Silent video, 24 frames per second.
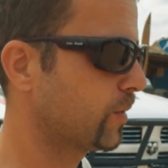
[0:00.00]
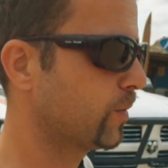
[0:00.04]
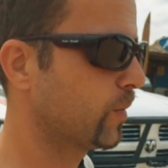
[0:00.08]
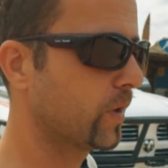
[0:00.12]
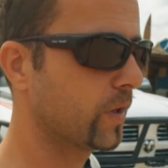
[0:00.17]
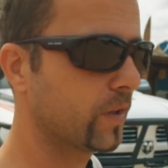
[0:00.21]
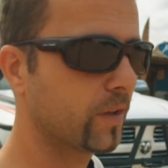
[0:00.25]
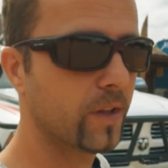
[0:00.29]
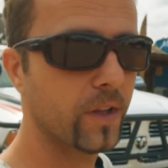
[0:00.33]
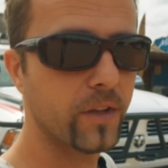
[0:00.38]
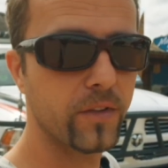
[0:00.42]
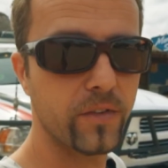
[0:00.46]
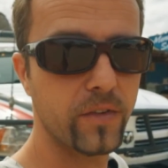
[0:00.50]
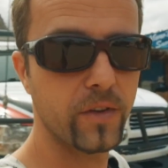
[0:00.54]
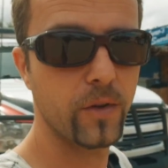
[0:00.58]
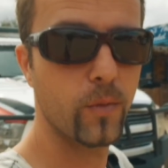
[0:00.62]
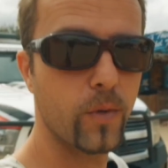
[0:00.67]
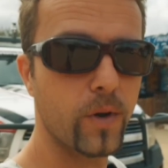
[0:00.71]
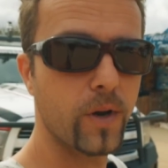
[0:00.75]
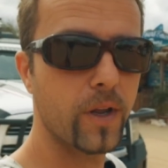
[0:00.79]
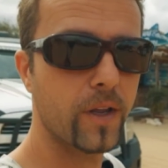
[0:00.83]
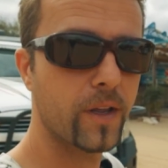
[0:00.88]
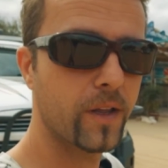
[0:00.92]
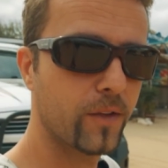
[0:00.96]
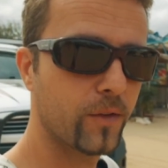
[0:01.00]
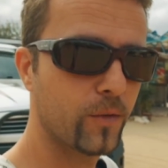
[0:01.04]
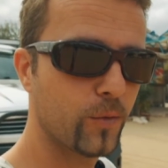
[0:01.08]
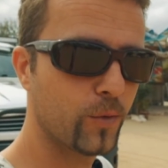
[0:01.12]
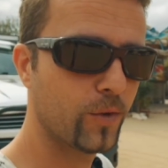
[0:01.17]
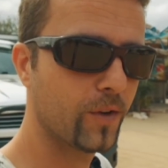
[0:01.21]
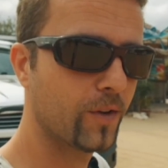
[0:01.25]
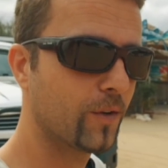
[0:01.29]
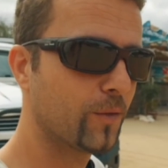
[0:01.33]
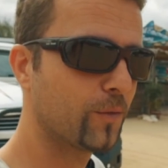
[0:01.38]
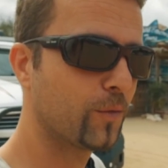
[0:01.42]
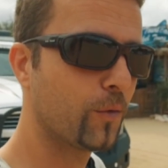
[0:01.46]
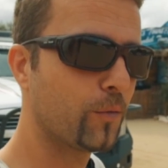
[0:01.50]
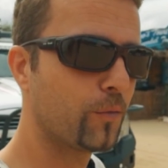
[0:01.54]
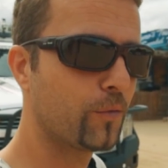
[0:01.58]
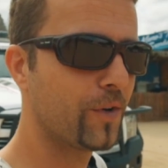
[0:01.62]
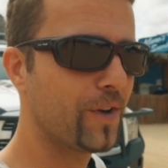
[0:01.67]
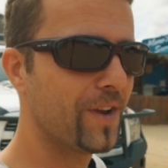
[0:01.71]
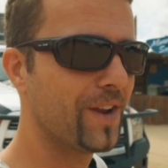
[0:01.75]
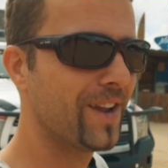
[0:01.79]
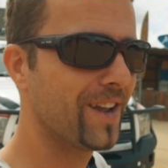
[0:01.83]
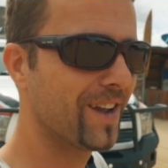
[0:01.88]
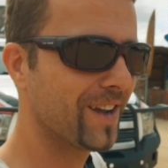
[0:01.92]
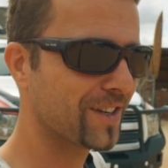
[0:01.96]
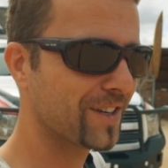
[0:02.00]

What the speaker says: But let's see what I can do here for free,